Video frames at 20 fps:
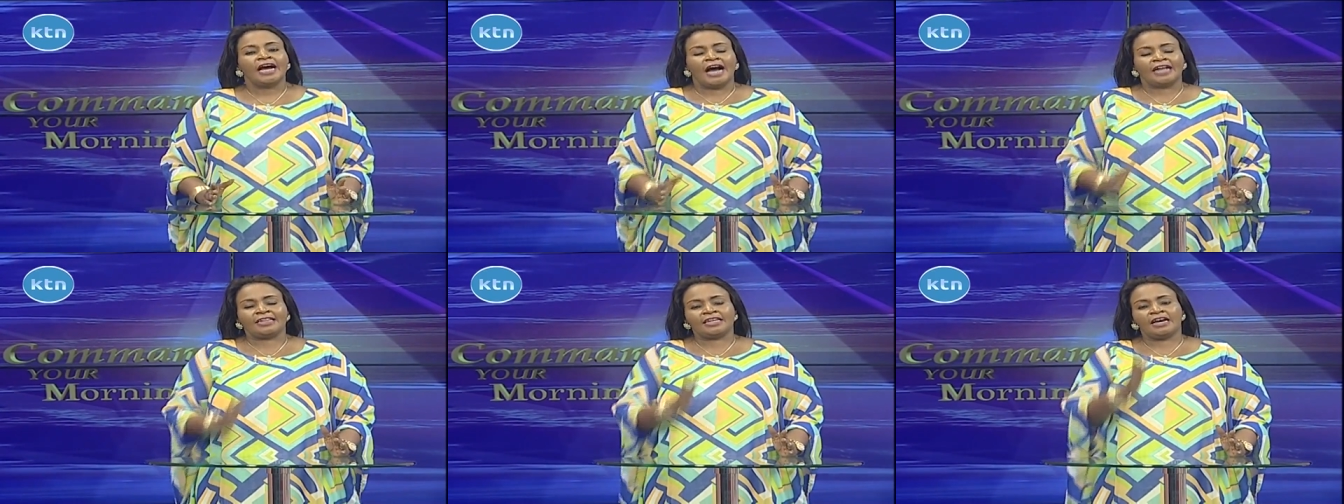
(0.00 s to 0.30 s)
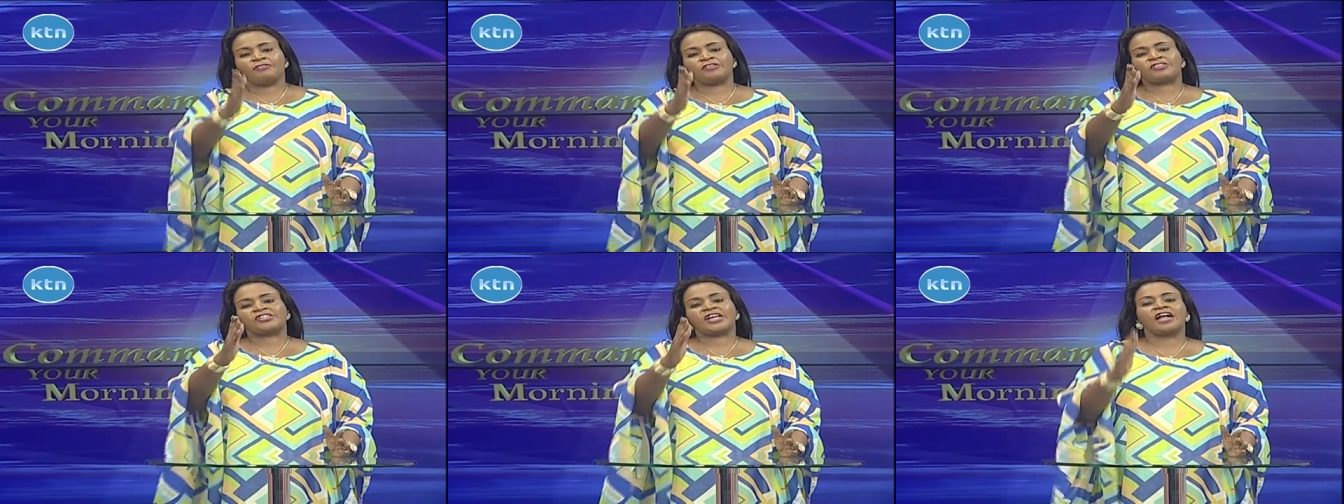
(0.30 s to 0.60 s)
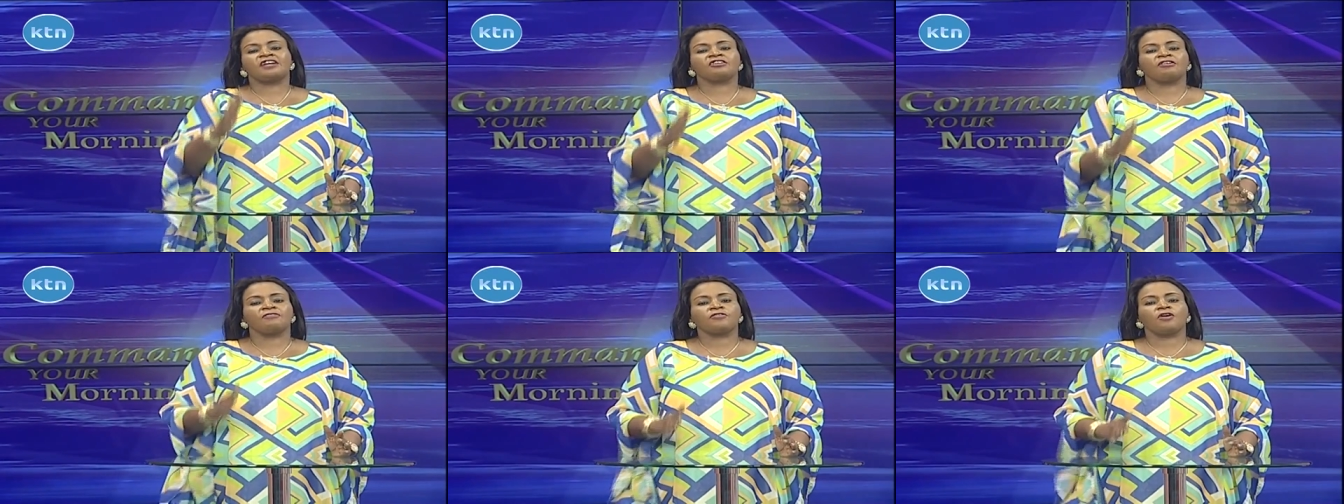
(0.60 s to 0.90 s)
And therefore,
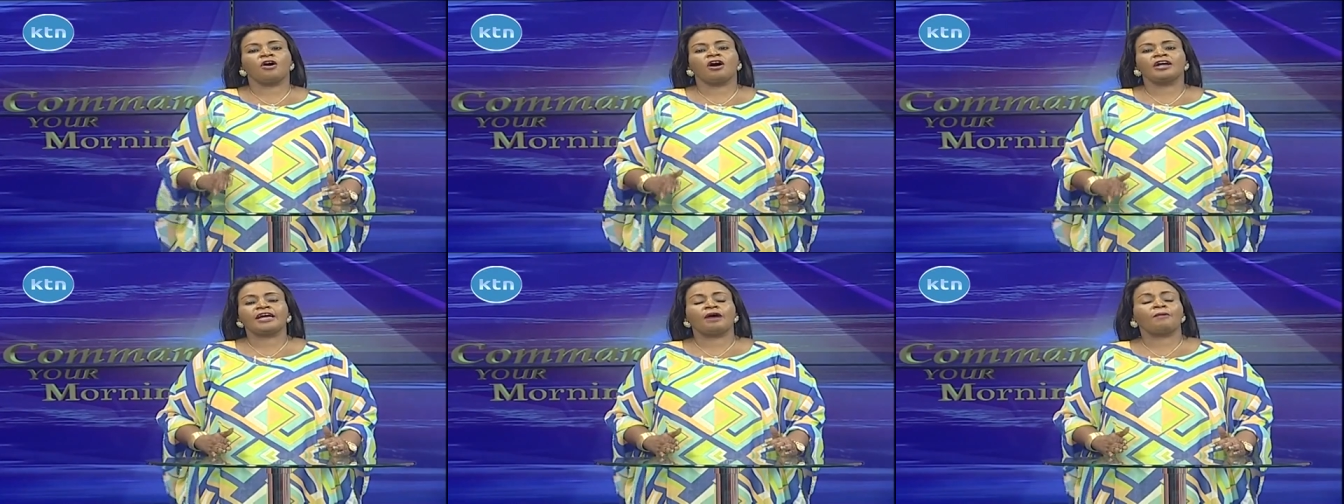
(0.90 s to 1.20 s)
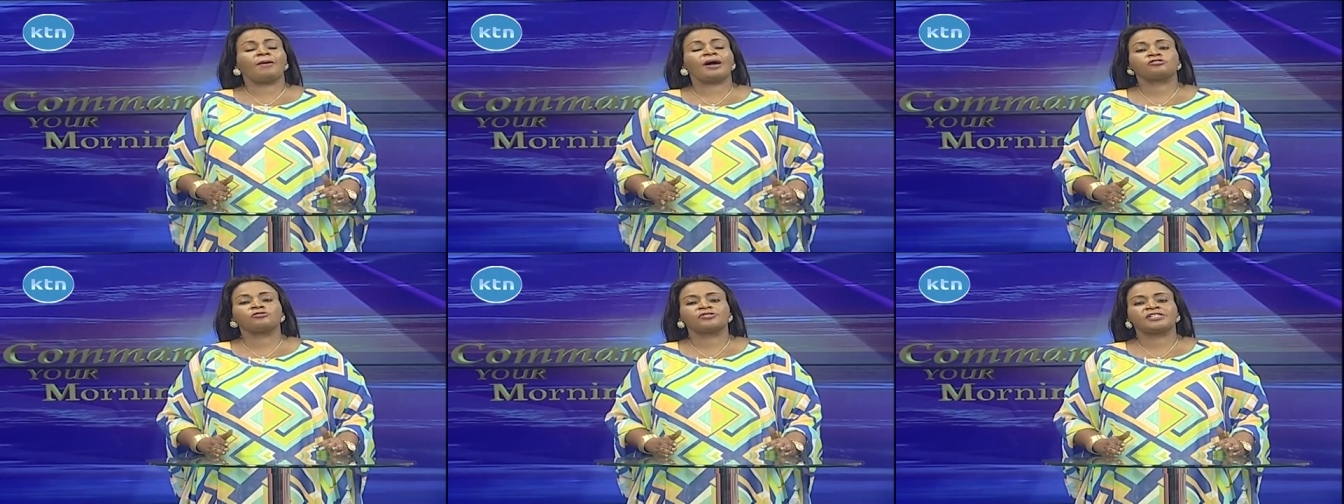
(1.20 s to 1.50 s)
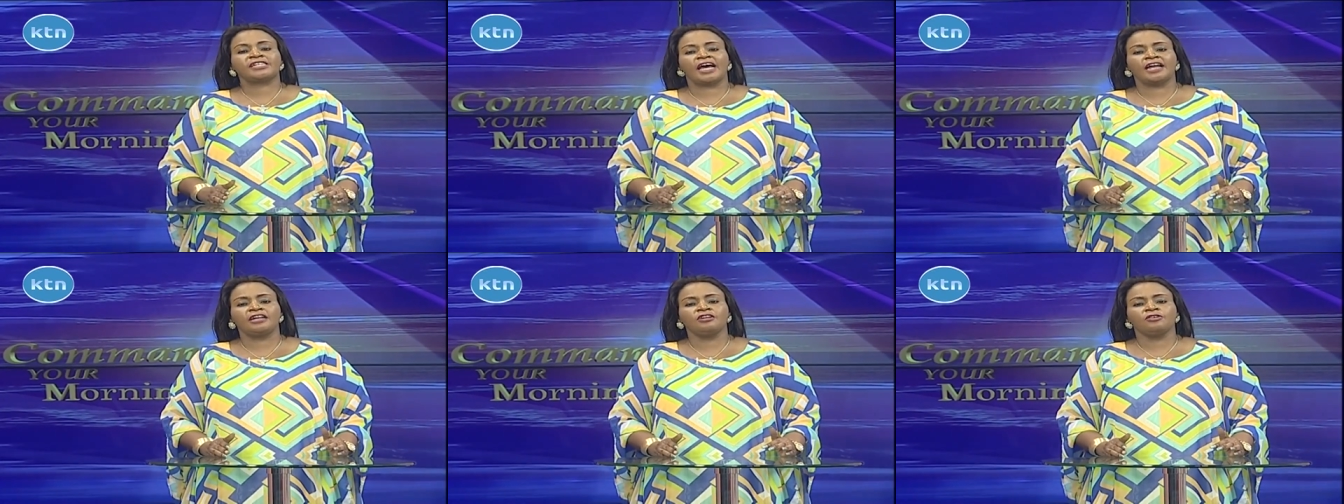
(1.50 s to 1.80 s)
child of God, I want to
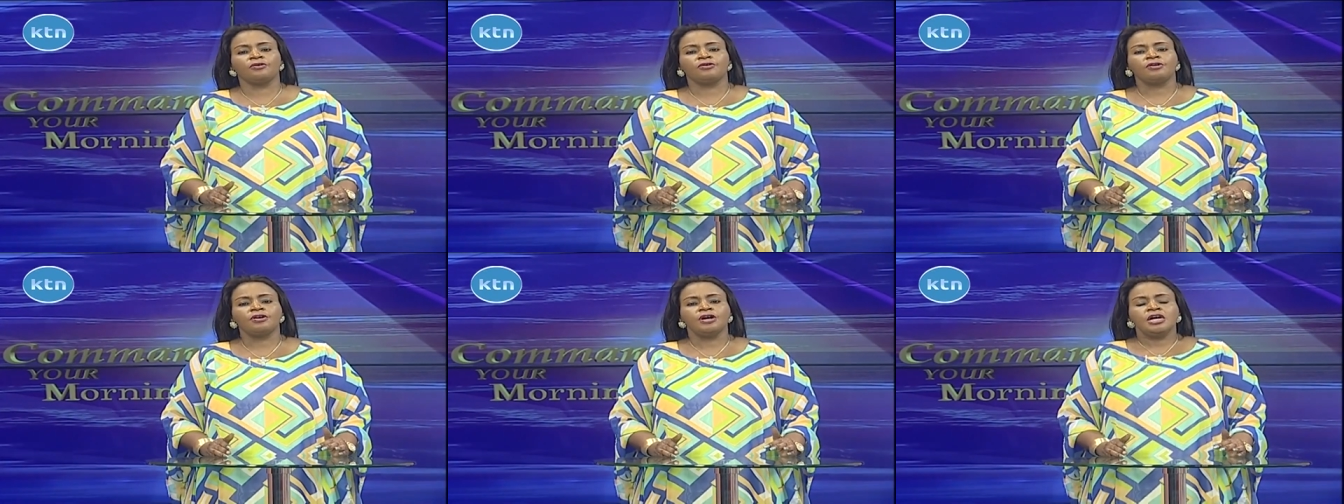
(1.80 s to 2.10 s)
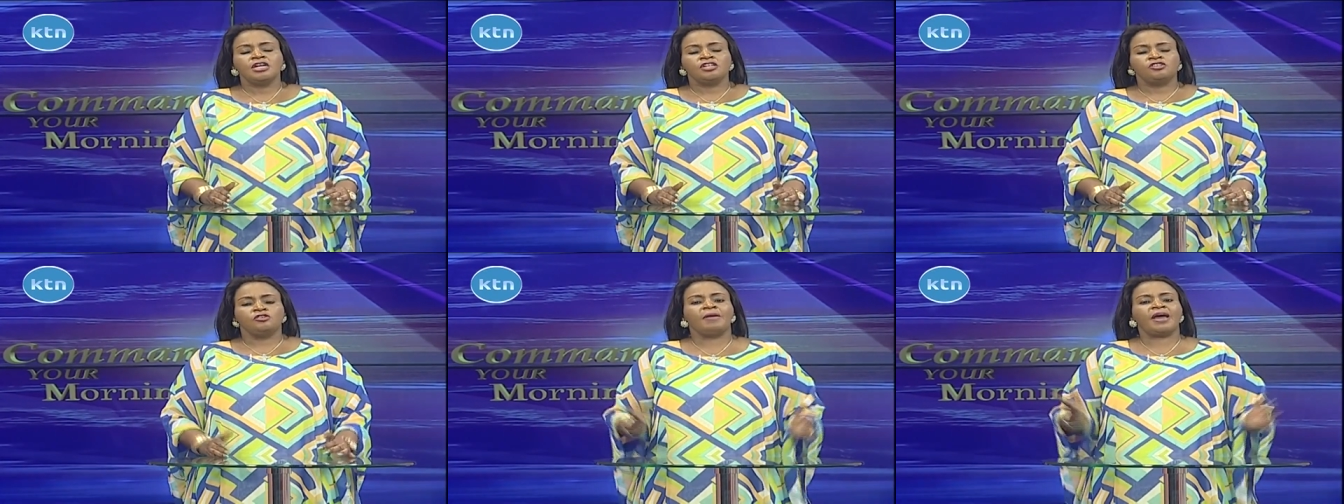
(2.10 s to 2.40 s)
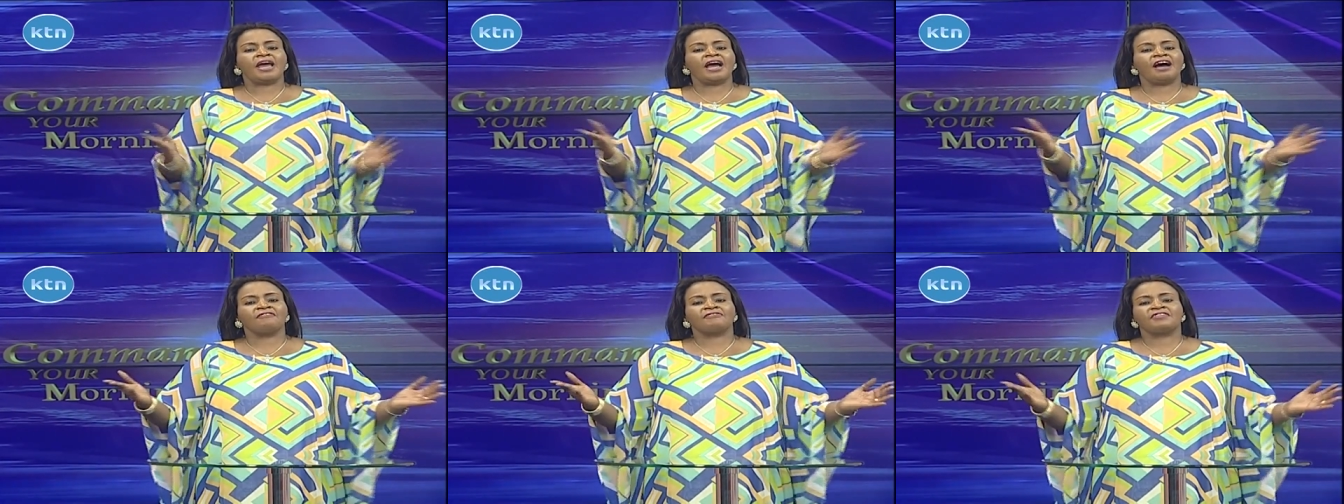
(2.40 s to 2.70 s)
tell you, you
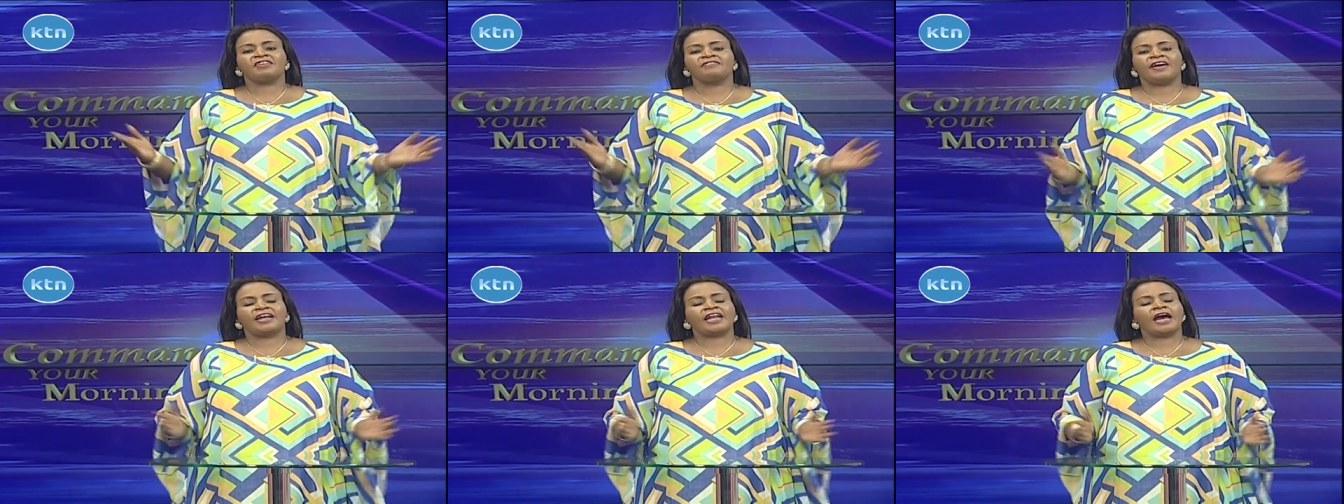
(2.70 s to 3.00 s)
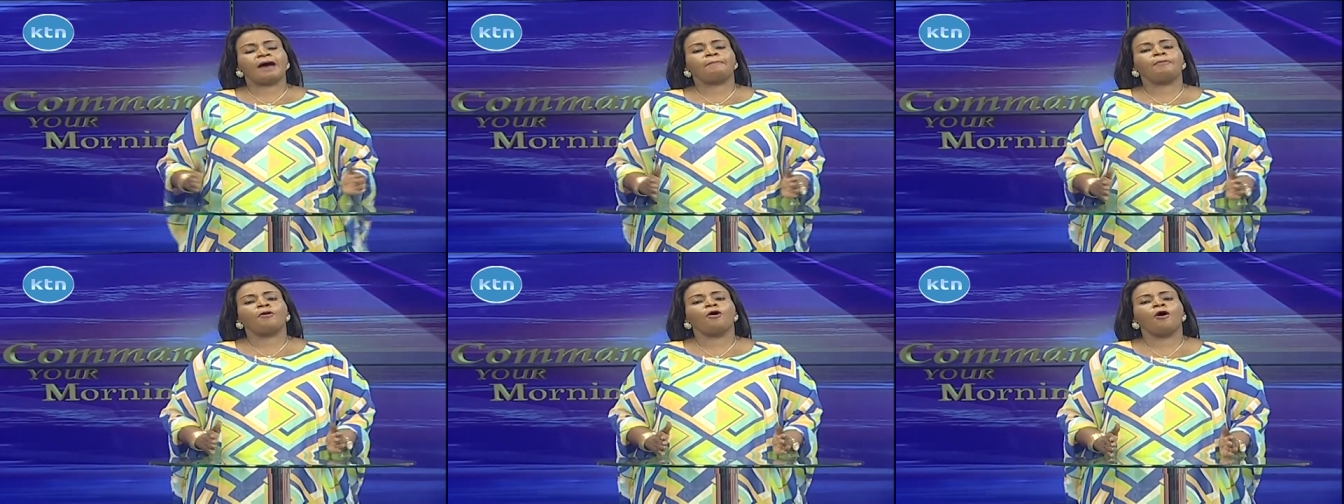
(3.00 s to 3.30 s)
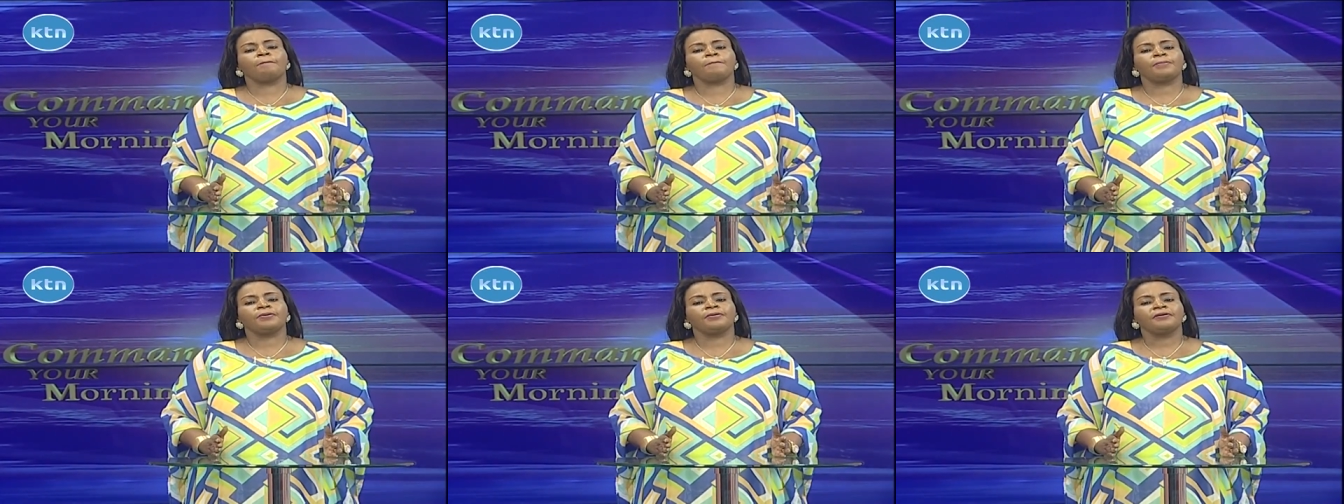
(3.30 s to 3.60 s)
may have given up
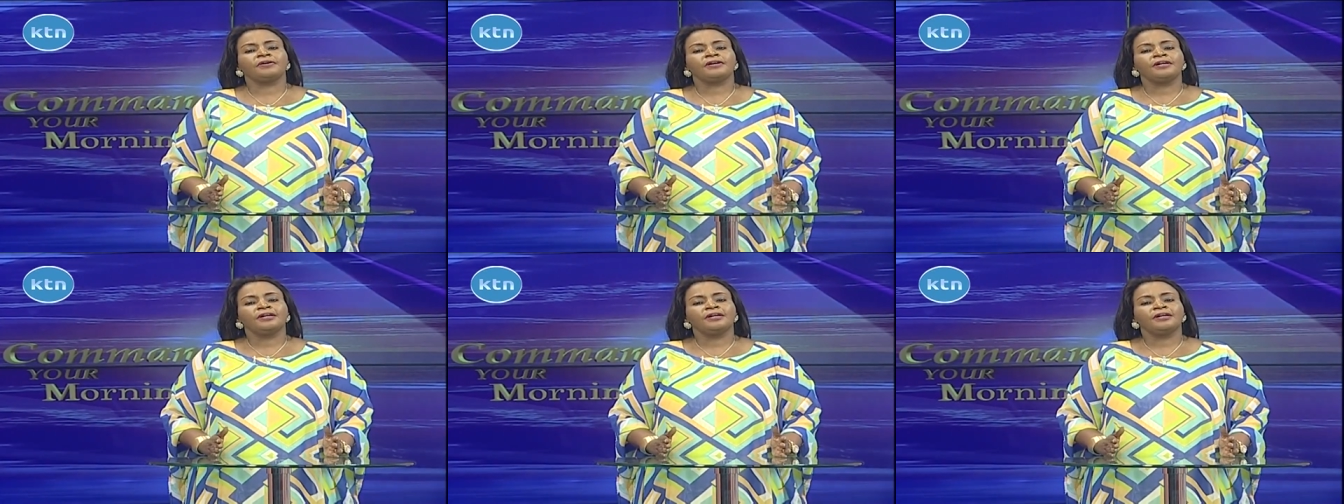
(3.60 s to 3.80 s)
hope.